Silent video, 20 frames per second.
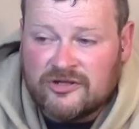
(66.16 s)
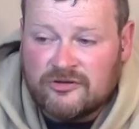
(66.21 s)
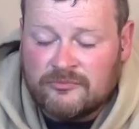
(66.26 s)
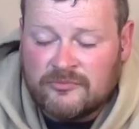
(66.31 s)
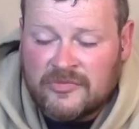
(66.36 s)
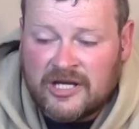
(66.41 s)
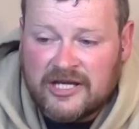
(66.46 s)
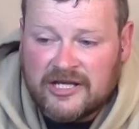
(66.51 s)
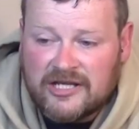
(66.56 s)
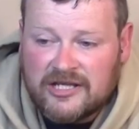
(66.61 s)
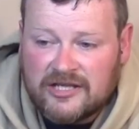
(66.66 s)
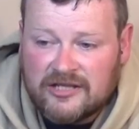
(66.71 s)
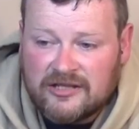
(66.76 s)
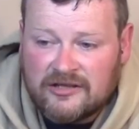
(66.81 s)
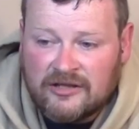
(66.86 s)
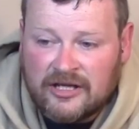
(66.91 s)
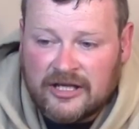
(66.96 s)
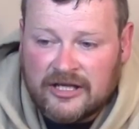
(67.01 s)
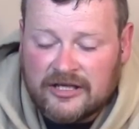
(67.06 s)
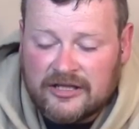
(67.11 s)
who make
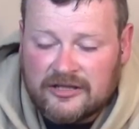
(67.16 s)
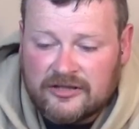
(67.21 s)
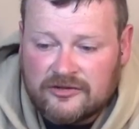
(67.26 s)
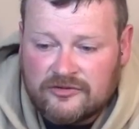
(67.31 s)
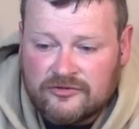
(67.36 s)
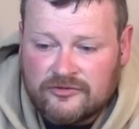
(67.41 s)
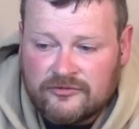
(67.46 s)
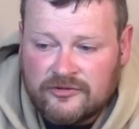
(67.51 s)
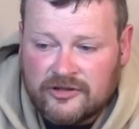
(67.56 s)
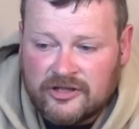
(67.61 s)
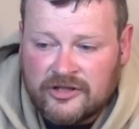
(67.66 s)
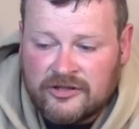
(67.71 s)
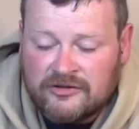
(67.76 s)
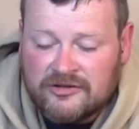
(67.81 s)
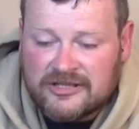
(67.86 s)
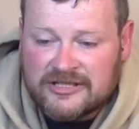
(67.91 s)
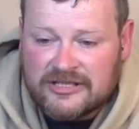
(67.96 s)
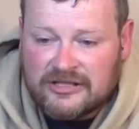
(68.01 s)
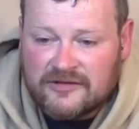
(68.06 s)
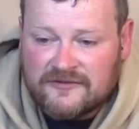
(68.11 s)
trigger
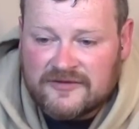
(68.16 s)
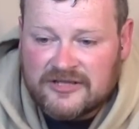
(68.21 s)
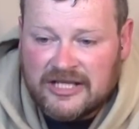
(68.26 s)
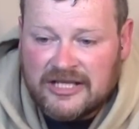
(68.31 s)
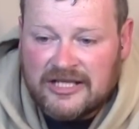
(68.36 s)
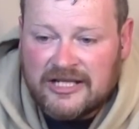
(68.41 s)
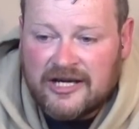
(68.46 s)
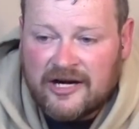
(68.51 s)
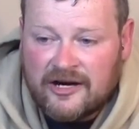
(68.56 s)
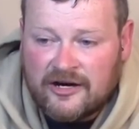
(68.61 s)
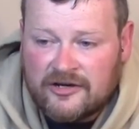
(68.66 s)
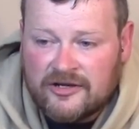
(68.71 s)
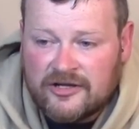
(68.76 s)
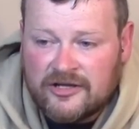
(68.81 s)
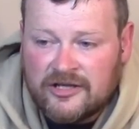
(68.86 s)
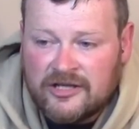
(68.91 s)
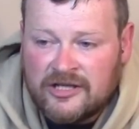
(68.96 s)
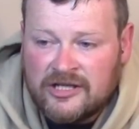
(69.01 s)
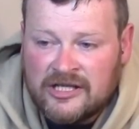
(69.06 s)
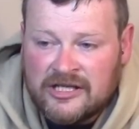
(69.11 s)
units out of slightly
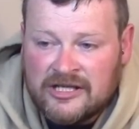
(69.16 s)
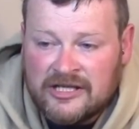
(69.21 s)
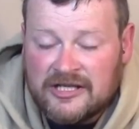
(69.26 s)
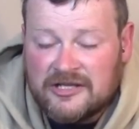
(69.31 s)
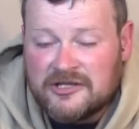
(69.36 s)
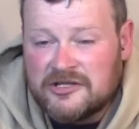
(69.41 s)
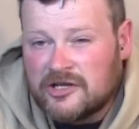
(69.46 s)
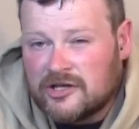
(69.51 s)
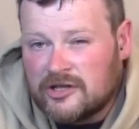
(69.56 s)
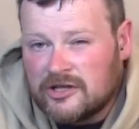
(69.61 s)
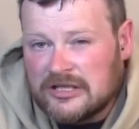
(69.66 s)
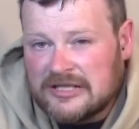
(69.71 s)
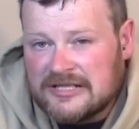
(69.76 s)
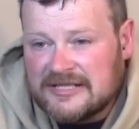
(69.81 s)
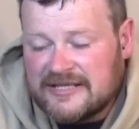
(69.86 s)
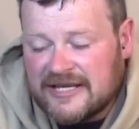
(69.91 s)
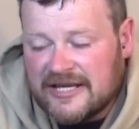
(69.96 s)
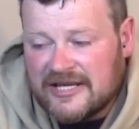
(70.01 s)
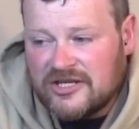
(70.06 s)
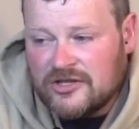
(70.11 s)
harder
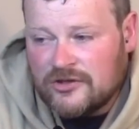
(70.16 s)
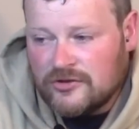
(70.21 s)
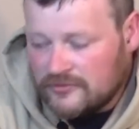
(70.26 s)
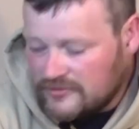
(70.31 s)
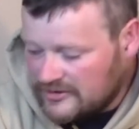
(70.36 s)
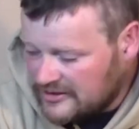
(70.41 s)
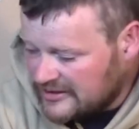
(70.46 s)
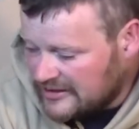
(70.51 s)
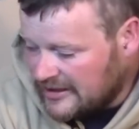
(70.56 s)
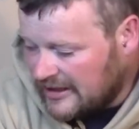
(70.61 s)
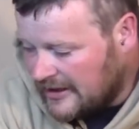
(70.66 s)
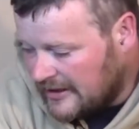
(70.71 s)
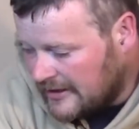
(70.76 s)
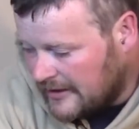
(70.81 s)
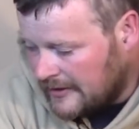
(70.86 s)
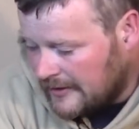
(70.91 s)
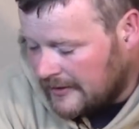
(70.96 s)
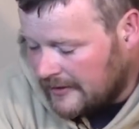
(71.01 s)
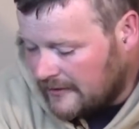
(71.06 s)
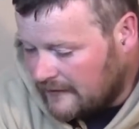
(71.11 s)
internals. They use
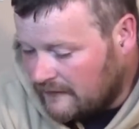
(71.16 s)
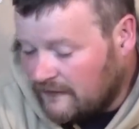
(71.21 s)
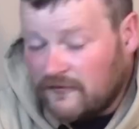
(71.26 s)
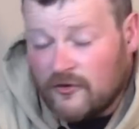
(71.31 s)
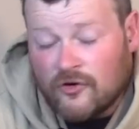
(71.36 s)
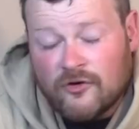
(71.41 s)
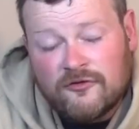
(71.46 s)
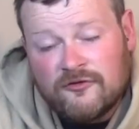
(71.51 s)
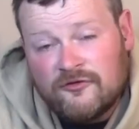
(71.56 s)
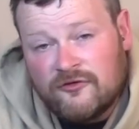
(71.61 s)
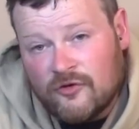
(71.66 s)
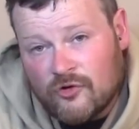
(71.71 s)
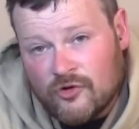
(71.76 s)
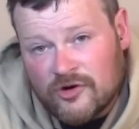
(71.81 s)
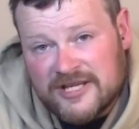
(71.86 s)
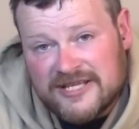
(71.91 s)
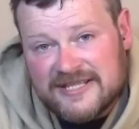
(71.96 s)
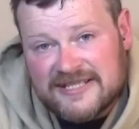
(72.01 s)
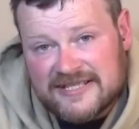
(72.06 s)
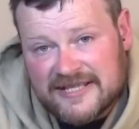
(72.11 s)

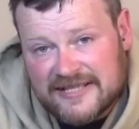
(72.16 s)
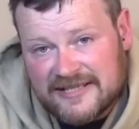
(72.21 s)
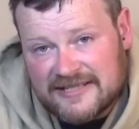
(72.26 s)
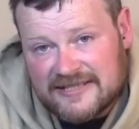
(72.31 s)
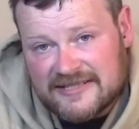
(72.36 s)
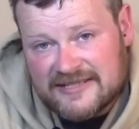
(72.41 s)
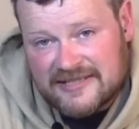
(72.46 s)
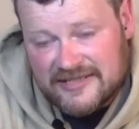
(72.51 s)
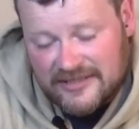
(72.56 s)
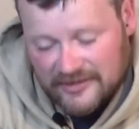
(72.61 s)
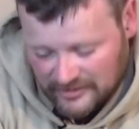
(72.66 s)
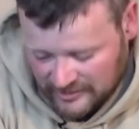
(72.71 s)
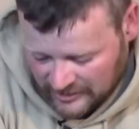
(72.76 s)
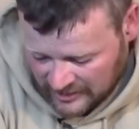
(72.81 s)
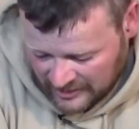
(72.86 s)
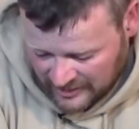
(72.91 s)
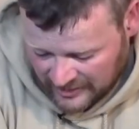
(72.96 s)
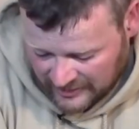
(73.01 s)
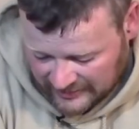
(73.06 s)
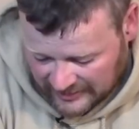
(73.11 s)
440 stainless steel.
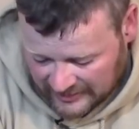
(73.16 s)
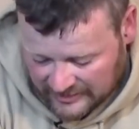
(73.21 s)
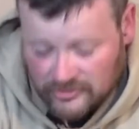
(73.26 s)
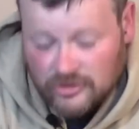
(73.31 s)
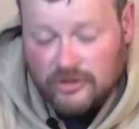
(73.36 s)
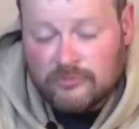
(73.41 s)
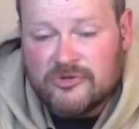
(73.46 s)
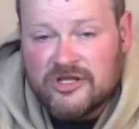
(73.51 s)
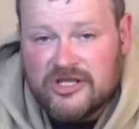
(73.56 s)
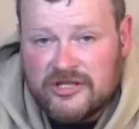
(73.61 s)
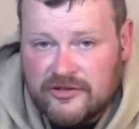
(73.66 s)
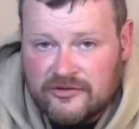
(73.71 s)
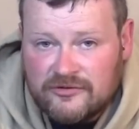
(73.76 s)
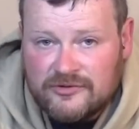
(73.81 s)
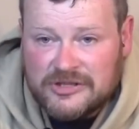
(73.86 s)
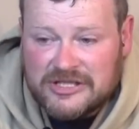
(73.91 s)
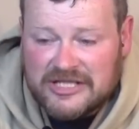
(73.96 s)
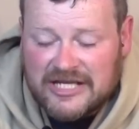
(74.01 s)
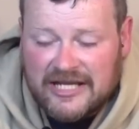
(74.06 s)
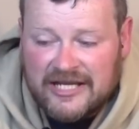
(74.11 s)
That's normally
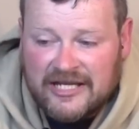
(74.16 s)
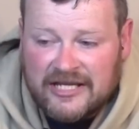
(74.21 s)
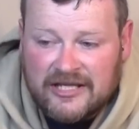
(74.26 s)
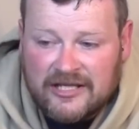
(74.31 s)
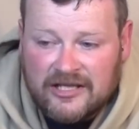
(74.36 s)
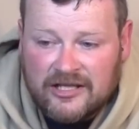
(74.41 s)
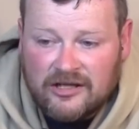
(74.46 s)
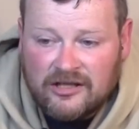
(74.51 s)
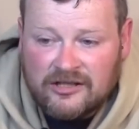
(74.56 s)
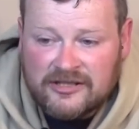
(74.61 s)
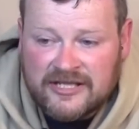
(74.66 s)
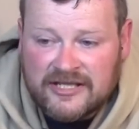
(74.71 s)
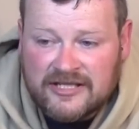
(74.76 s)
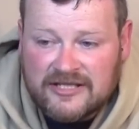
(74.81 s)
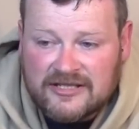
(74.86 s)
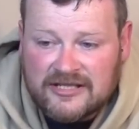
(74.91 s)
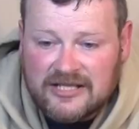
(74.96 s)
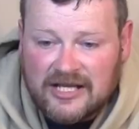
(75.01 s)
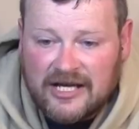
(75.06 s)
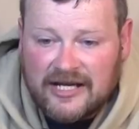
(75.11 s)
used in
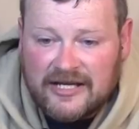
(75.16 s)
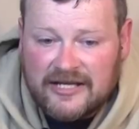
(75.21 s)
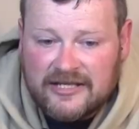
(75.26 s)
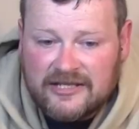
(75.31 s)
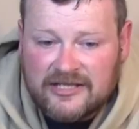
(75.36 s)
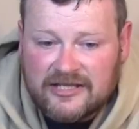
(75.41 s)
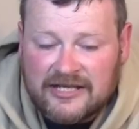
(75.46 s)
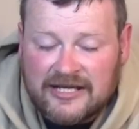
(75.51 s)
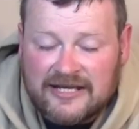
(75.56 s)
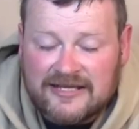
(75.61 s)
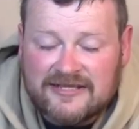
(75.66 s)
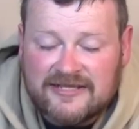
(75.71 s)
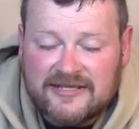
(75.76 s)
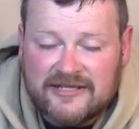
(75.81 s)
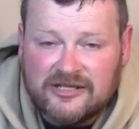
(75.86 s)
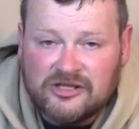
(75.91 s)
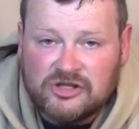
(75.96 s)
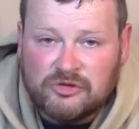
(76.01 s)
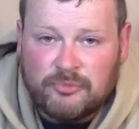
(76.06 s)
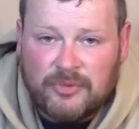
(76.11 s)
things like
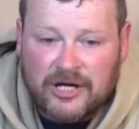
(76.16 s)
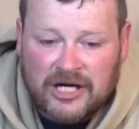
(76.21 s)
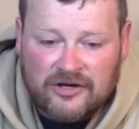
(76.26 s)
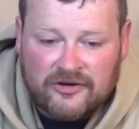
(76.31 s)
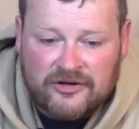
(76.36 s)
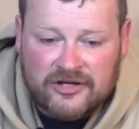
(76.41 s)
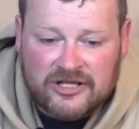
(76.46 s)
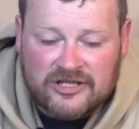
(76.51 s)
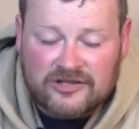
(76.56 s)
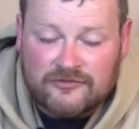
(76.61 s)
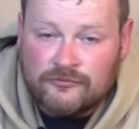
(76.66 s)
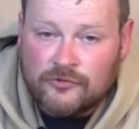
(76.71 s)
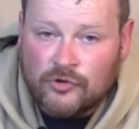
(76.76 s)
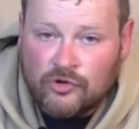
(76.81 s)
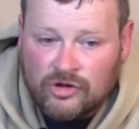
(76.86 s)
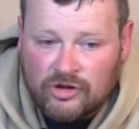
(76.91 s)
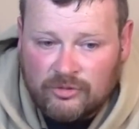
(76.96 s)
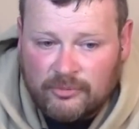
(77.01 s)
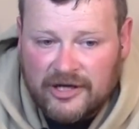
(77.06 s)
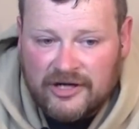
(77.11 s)
sealed bearings,
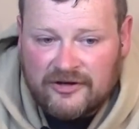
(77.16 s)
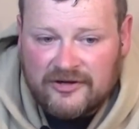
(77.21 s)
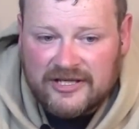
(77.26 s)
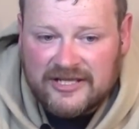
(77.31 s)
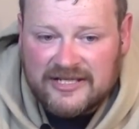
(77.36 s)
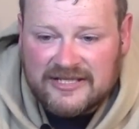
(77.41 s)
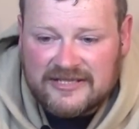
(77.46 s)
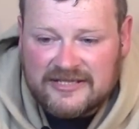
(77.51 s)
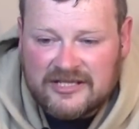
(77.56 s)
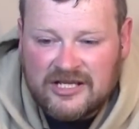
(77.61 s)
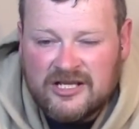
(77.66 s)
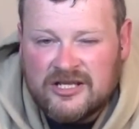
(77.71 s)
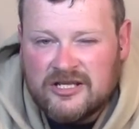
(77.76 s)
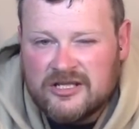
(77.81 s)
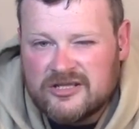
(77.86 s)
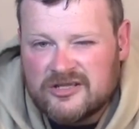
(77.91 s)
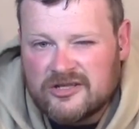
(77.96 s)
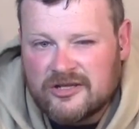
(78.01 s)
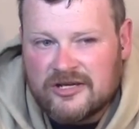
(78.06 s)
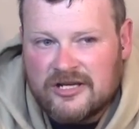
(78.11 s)
roller bearings,
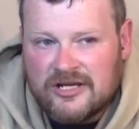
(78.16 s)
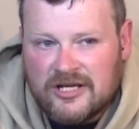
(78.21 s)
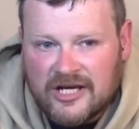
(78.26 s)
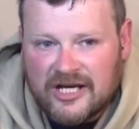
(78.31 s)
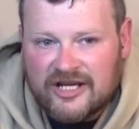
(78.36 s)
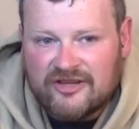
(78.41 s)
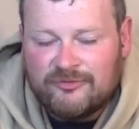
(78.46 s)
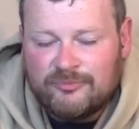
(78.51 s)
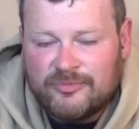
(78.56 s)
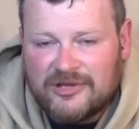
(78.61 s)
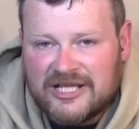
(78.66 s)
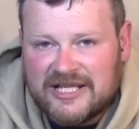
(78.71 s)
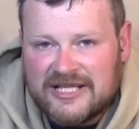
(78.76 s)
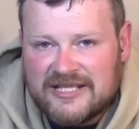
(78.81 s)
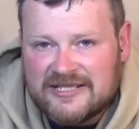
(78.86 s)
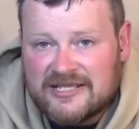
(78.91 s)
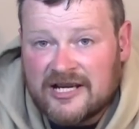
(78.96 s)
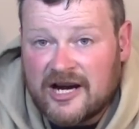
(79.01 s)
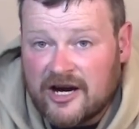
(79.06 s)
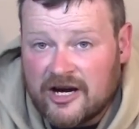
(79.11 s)
certain knife
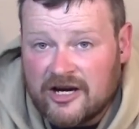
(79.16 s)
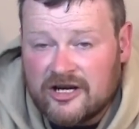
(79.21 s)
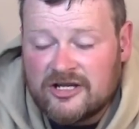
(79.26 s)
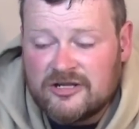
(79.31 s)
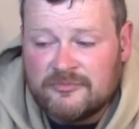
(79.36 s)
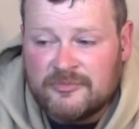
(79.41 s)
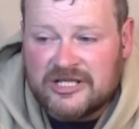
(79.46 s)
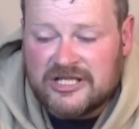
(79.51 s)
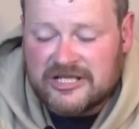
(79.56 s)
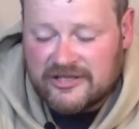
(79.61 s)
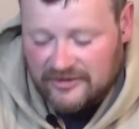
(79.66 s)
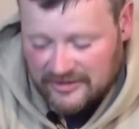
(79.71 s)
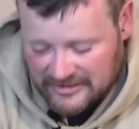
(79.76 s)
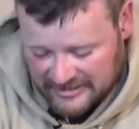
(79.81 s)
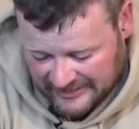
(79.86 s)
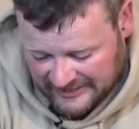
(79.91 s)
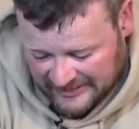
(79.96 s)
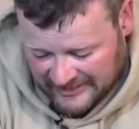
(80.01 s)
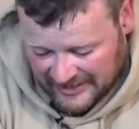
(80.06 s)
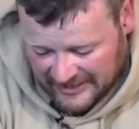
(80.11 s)
blades, hard materials
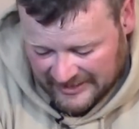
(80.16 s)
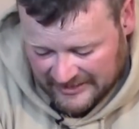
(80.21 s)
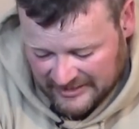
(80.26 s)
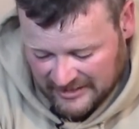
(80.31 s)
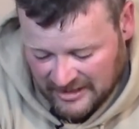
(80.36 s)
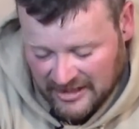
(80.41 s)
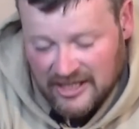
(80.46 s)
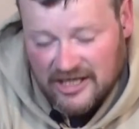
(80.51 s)
like that.